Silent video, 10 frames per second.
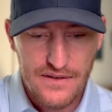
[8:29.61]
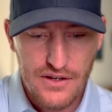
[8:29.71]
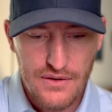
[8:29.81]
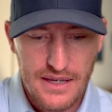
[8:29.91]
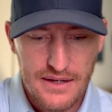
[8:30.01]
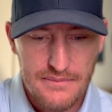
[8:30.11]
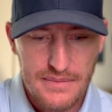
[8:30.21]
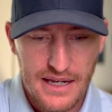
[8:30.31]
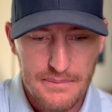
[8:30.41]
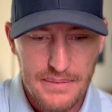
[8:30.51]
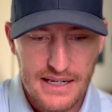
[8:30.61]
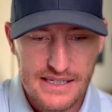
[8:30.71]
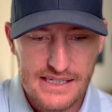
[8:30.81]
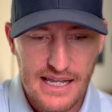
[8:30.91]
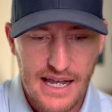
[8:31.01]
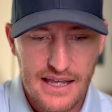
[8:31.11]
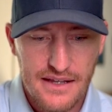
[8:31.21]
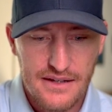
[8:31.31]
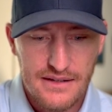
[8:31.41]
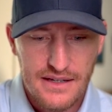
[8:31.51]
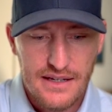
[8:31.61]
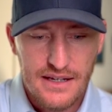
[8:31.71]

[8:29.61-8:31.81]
You can kind of pick a style,